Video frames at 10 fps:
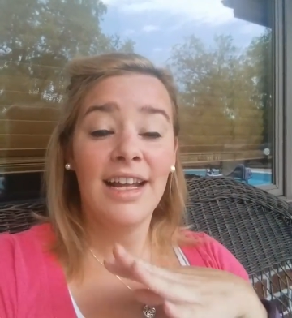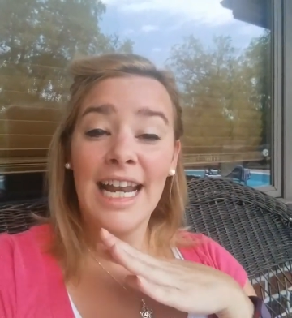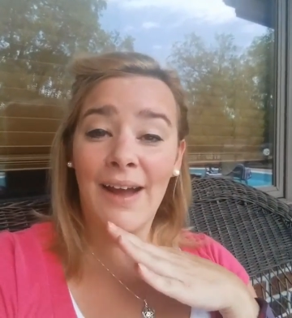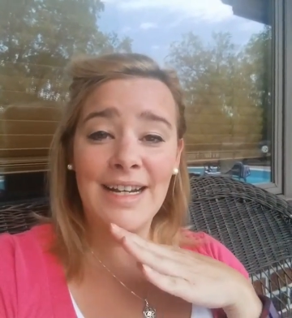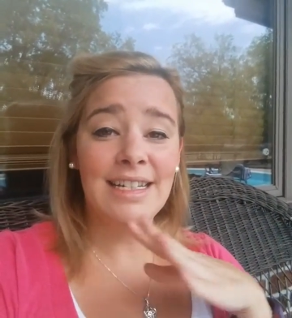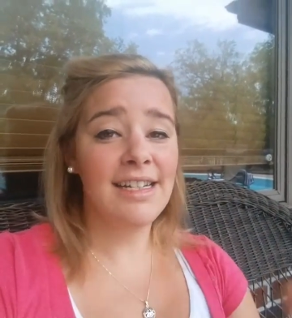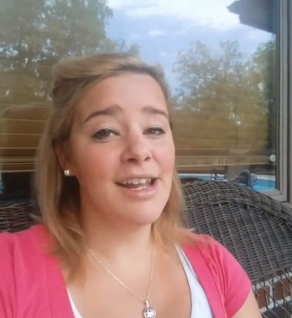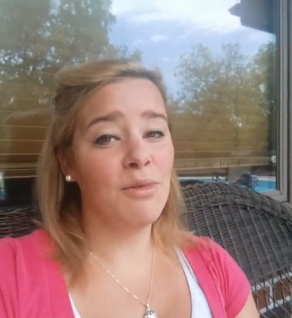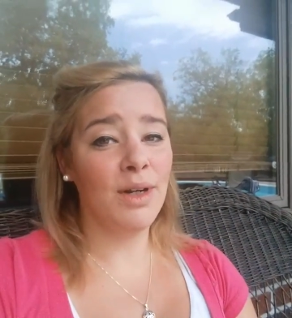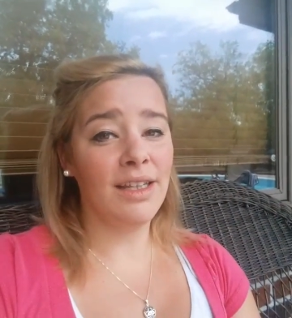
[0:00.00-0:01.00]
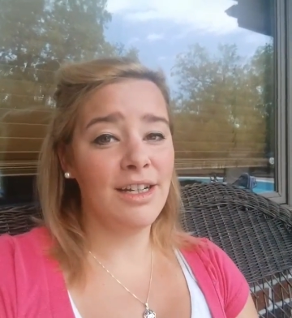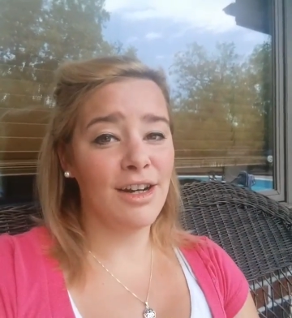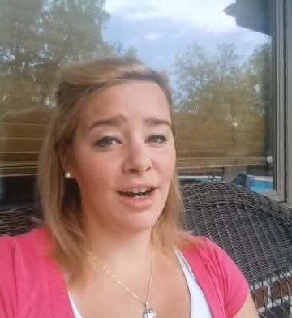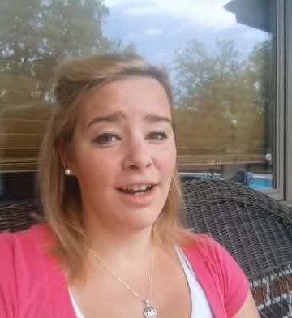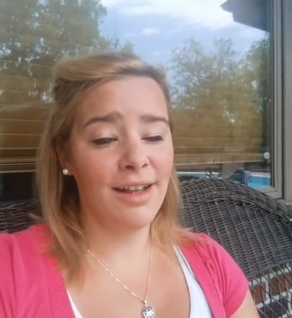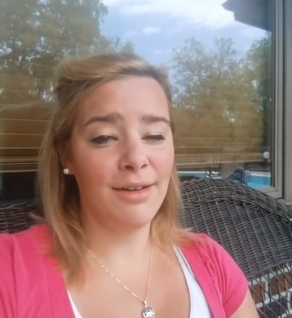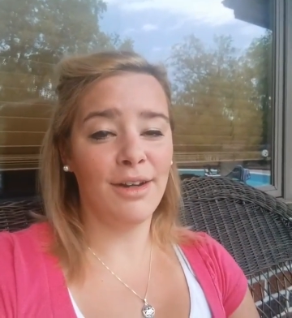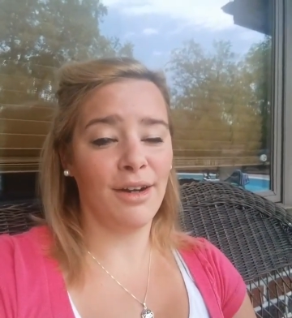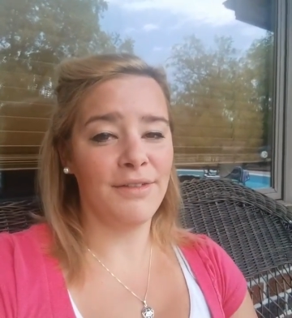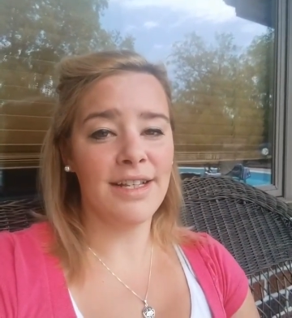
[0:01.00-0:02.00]
Now, I did get really
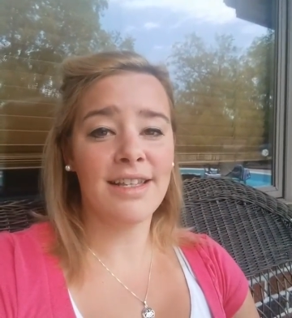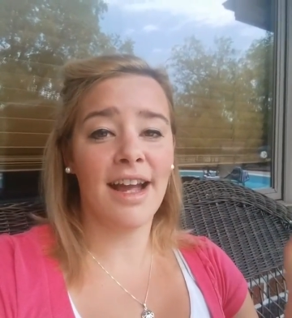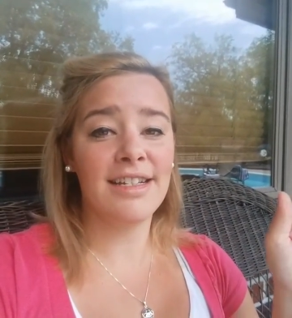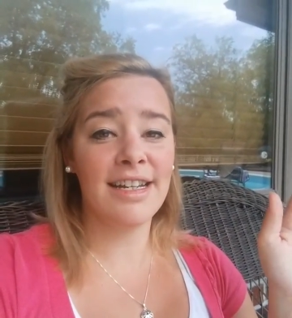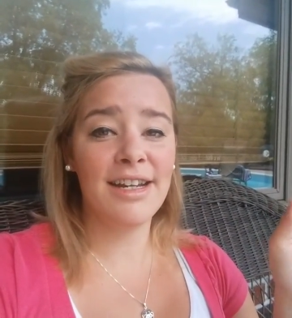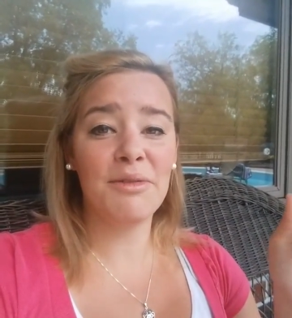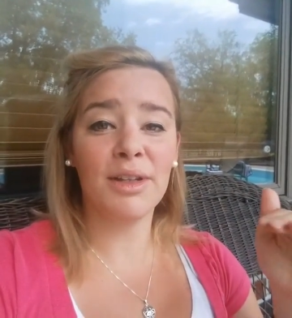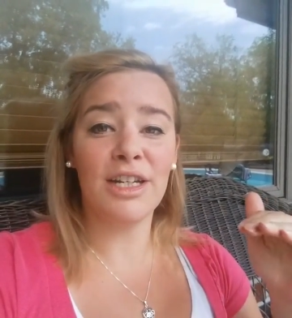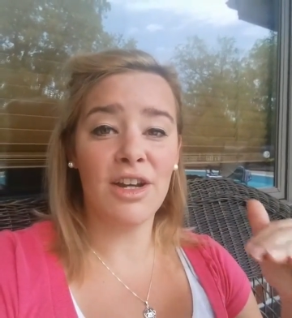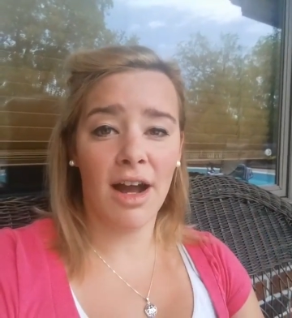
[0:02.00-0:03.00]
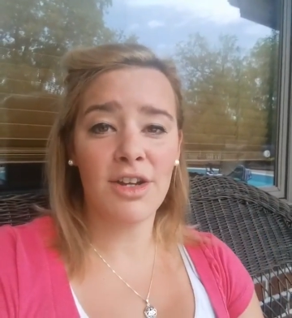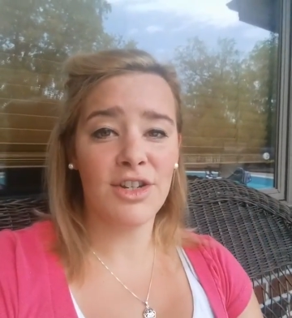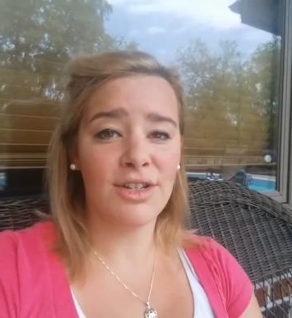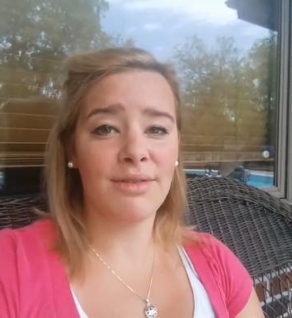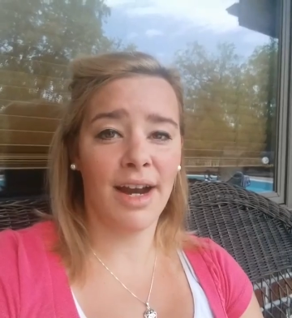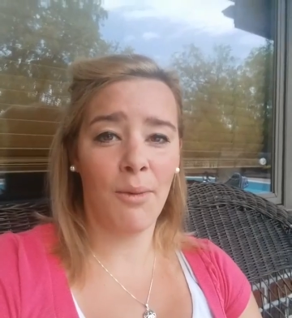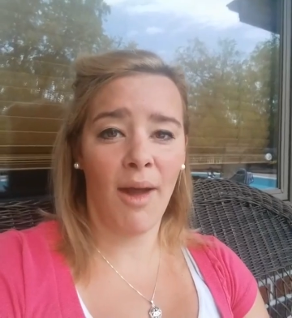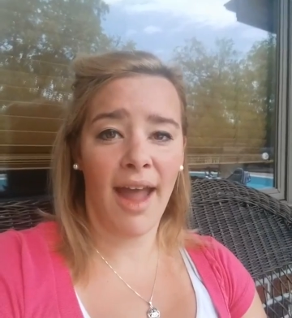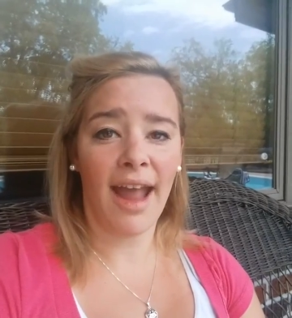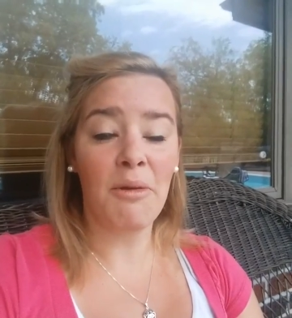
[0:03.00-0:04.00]
nervous. I did get really nauseous right
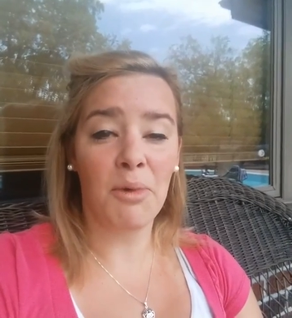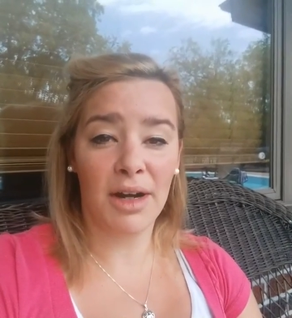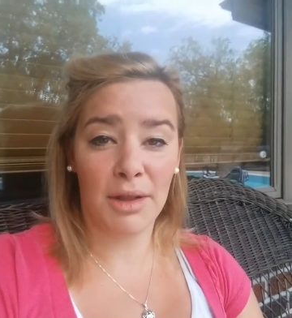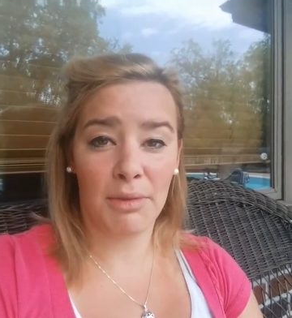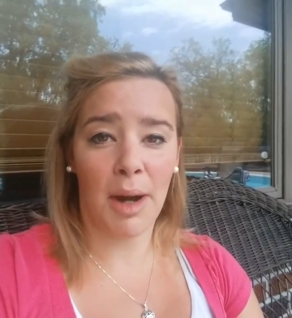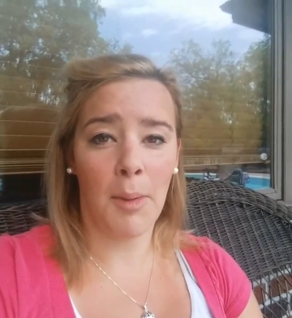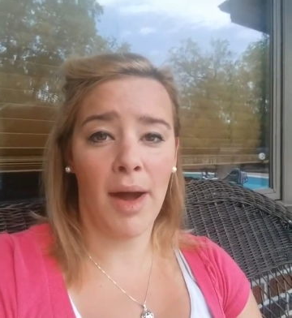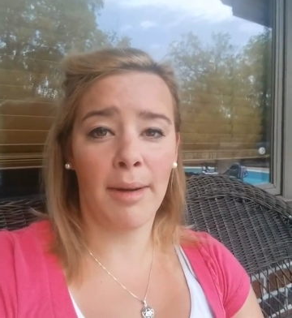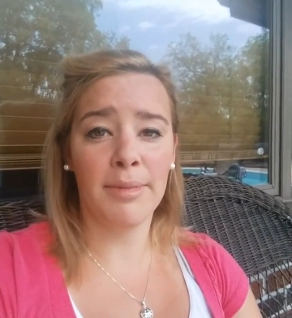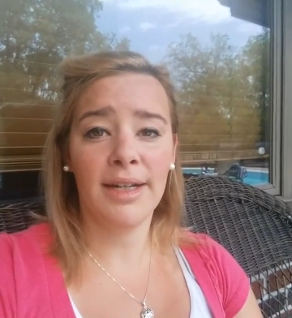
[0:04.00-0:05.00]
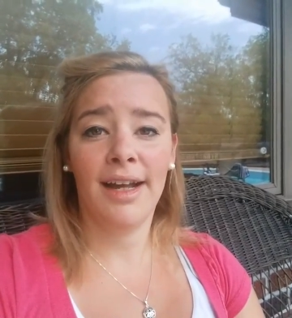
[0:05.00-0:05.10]
away and wanted to throw up,